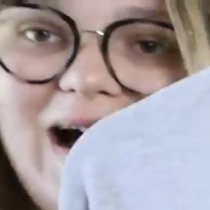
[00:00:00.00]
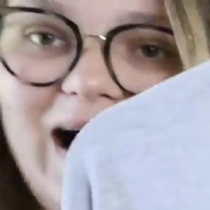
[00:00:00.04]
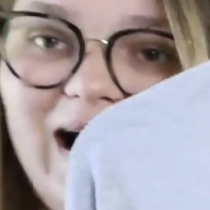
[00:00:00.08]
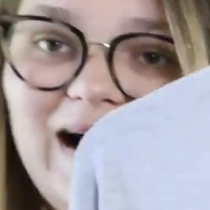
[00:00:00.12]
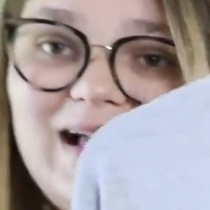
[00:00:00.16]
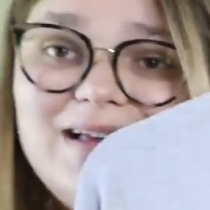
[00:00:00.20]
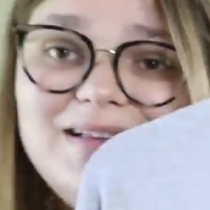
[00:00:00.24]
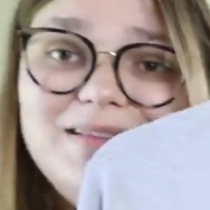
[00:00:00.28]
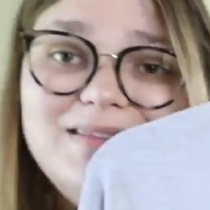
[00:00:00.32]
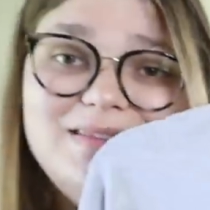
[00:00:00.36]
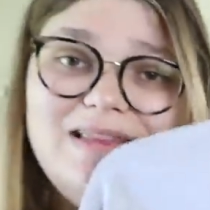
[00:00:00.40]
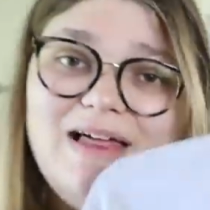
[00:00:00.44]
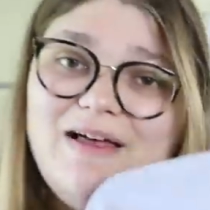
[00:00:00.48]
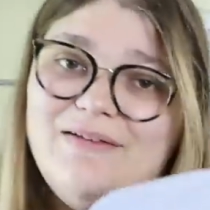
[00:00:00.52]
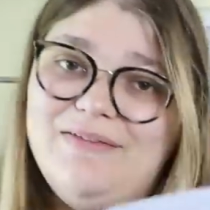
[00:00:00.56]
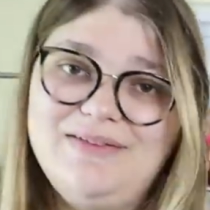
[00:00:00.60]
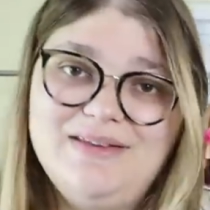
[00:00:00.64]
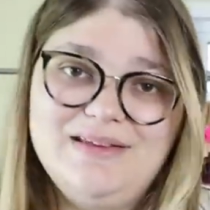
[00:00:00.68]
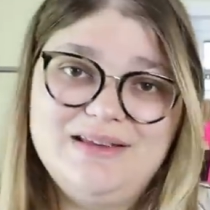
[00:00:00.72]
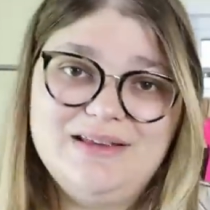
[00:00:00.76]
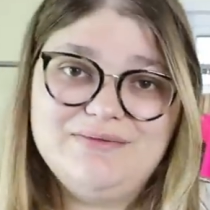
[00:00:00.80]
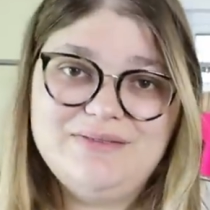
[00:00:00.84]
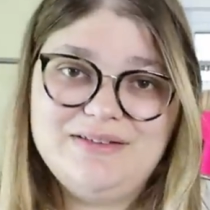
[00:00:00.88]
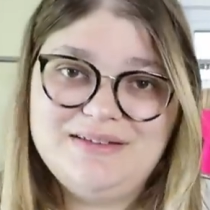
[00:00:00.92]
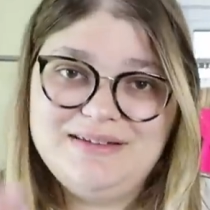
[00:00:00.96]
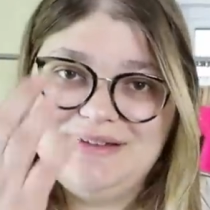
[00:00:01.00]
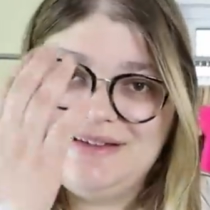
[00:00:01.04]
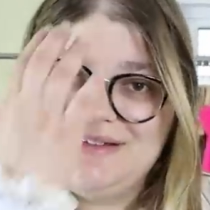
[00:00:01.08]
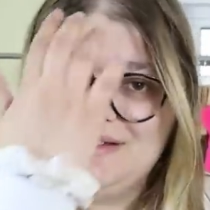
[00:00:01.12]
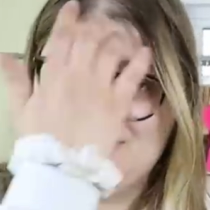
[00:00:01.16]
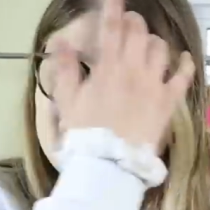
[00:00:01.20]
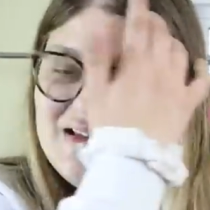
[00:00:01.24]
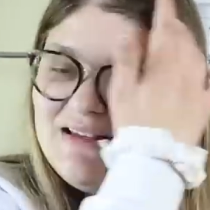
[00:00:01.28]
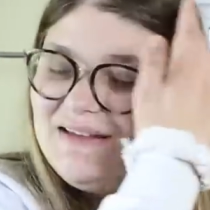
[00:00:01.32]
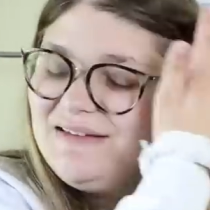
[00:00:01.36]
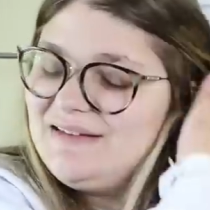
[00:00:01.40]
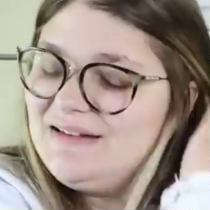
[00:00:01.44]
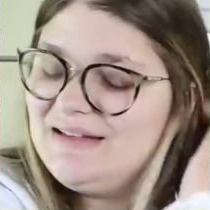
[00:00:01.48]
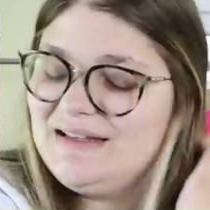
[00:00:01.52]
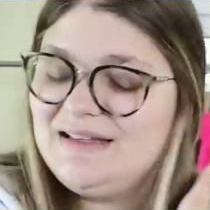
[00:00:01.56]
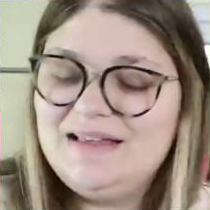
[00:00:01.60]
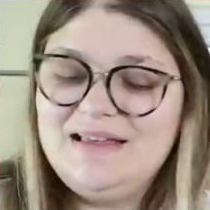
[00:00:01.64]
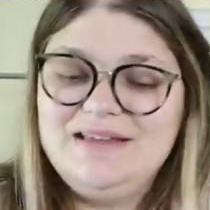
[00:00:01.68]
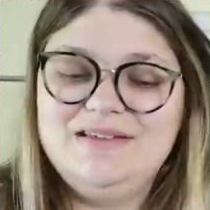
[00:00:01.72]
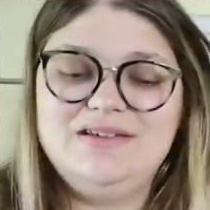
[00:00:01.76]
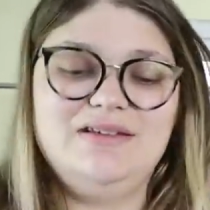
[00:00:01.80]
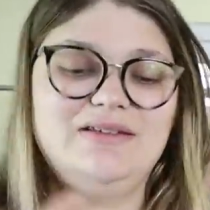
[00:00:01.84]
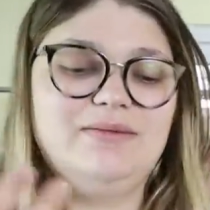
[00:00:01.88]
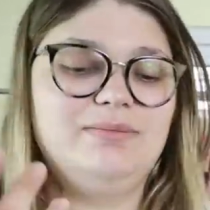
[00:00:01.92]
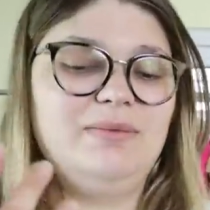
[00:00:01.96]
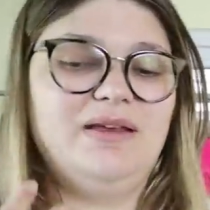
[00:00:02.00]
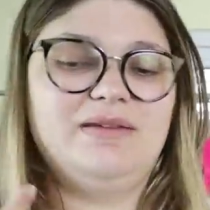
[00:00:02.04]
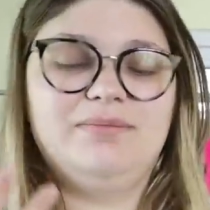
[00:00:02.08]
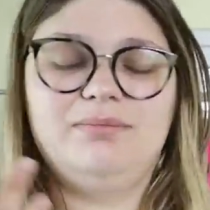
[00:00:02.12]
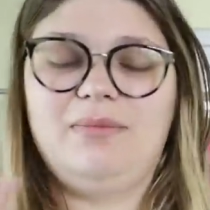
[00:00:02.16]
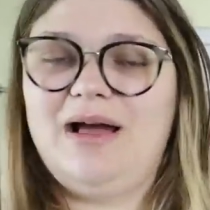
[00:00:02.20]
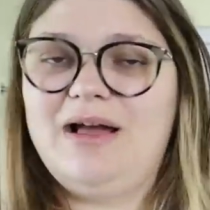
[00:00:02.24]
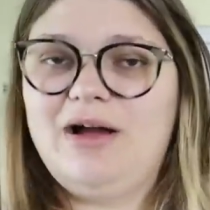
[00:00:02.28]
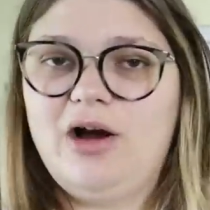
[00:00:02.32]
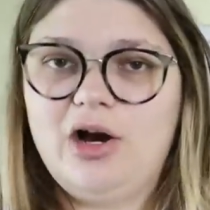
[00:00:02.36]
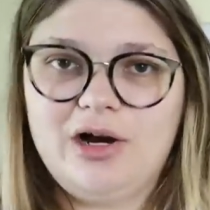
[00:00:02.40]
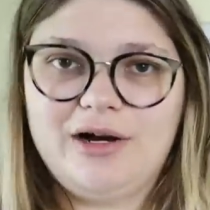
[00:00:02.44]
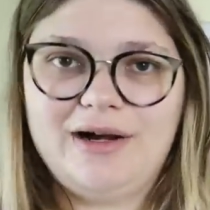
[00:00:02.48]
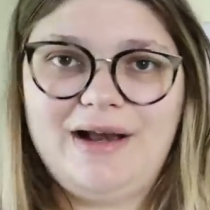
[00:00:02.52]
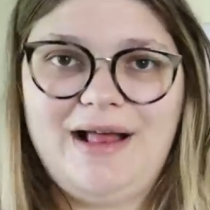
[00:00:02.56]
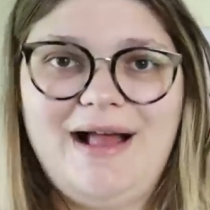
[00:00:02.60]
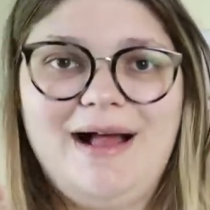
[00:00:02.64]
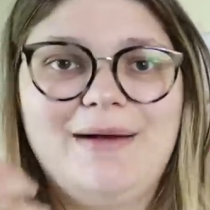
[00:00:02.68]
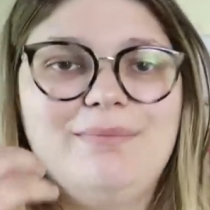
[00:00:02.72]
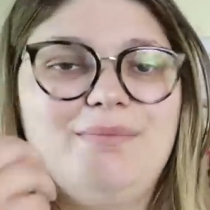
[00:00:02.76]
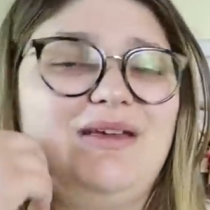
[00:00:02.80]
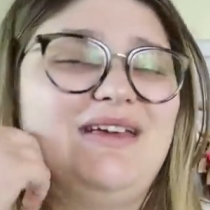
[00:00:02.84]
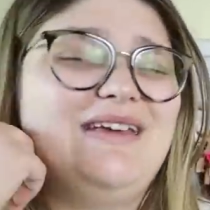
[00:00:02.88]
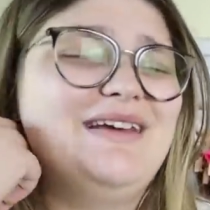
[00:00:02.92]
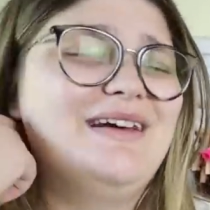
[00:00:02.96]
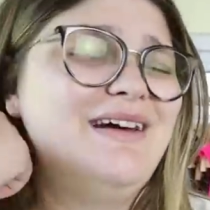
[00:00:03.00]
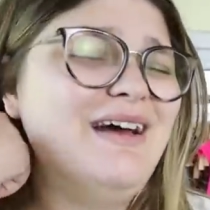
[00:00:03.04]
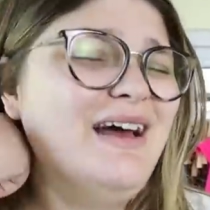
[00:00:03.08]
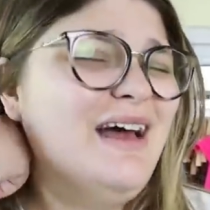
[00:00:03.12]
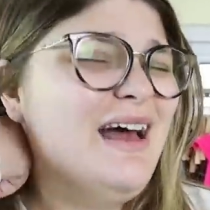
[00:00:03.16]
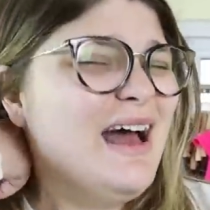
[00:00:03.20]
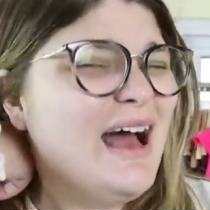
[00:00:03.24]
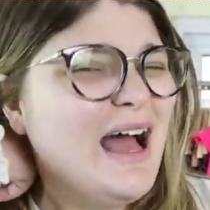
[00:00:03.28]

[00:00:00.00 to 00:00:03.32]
I love selling vintage Disney. It just makes my heart happy.